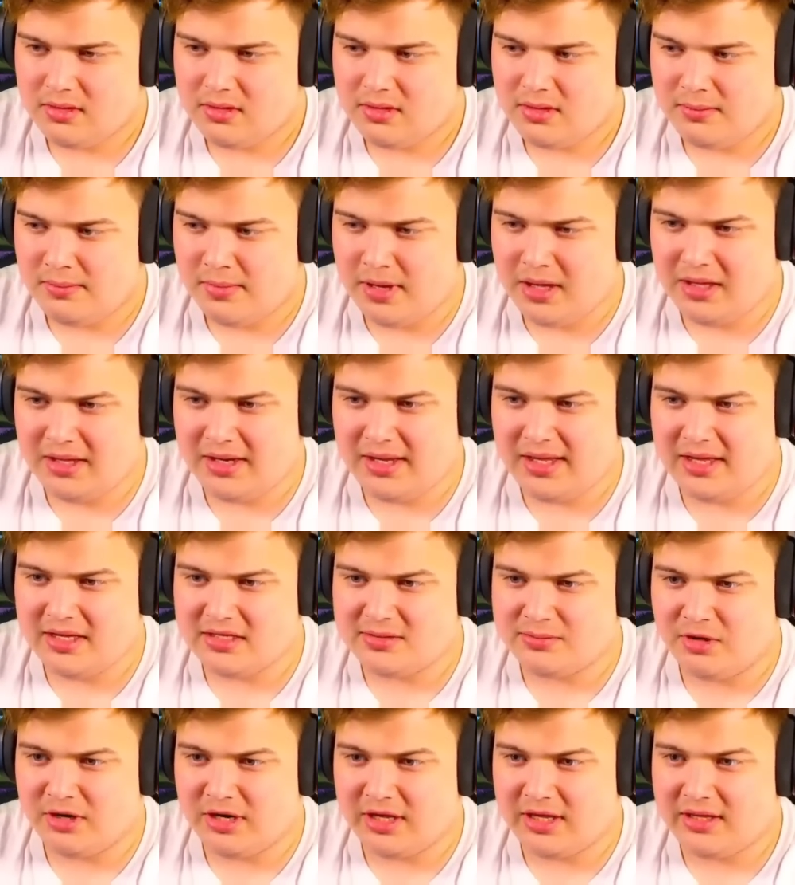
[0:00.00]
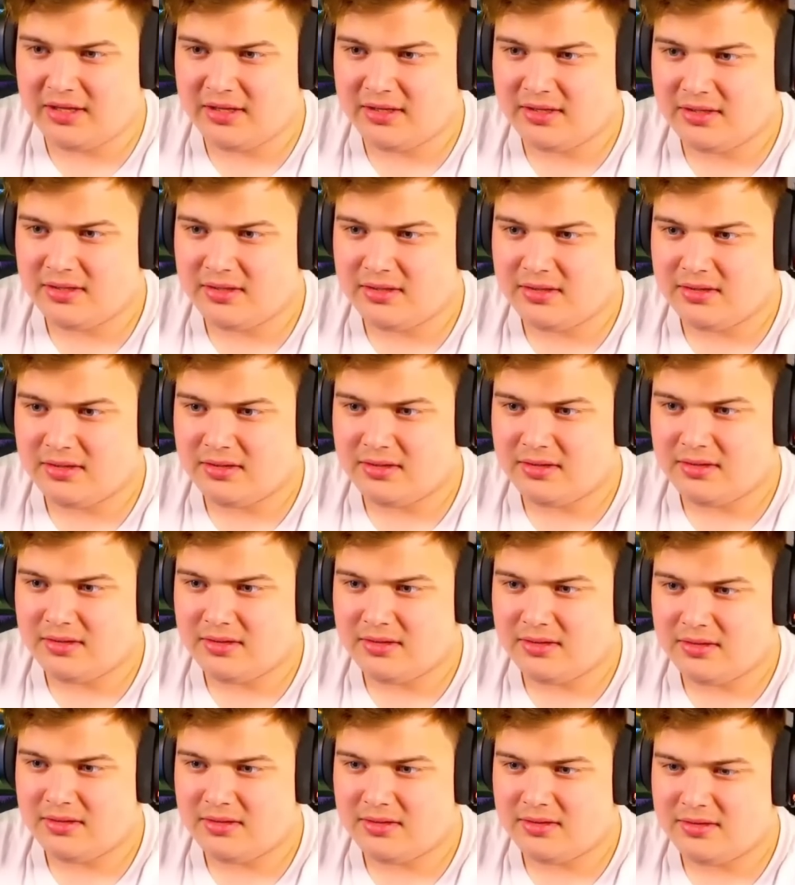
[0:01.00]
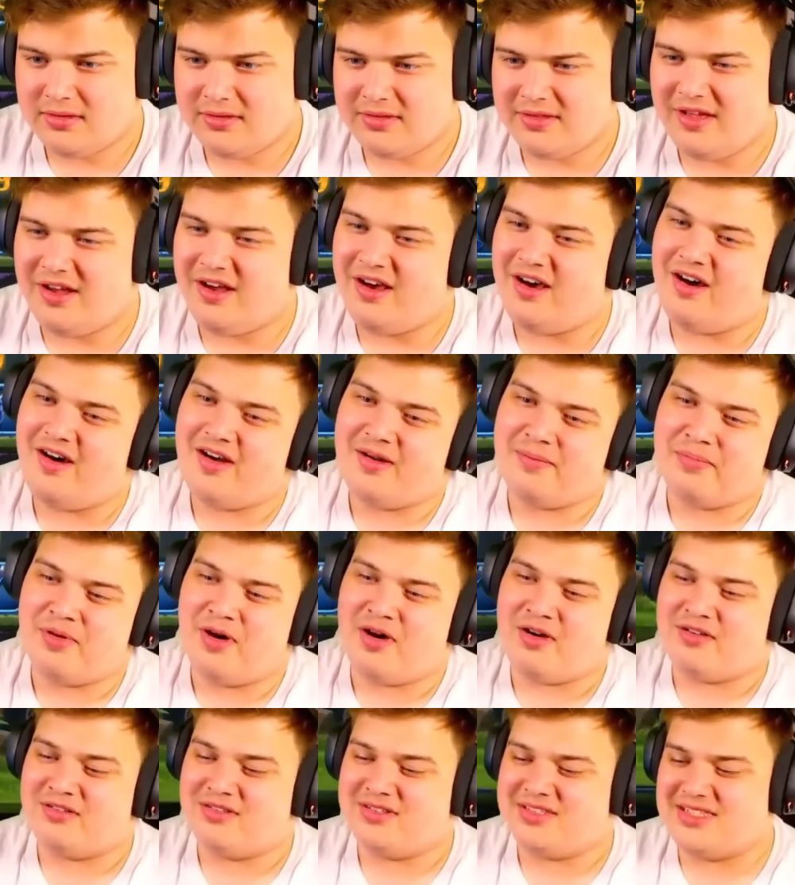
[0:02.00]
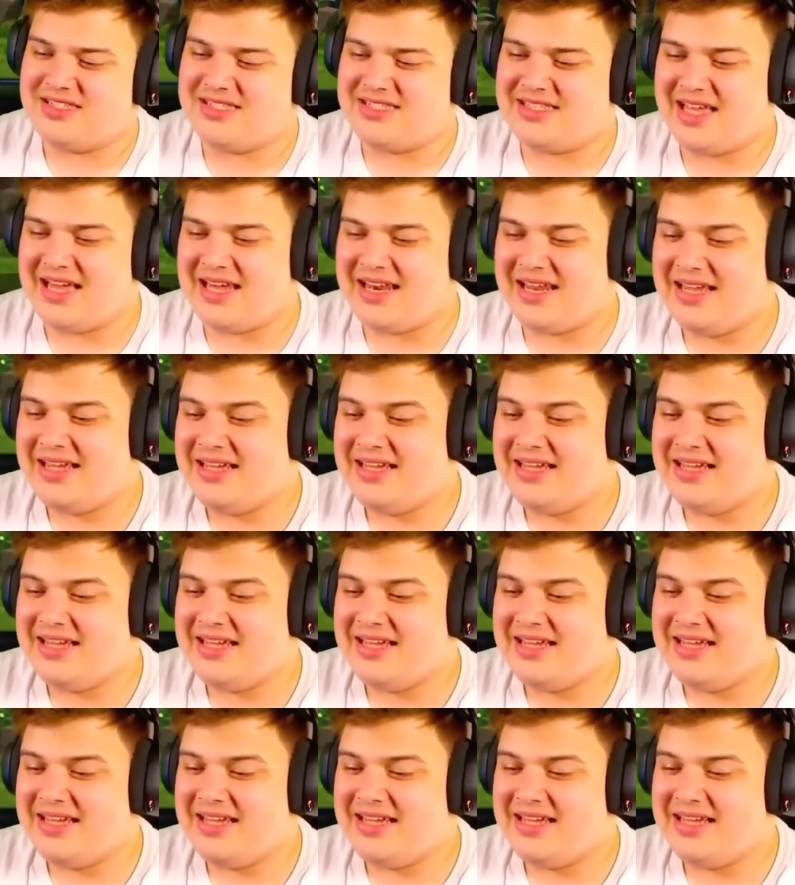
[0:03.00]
Merlin, here's money. Oh, the bottles instead.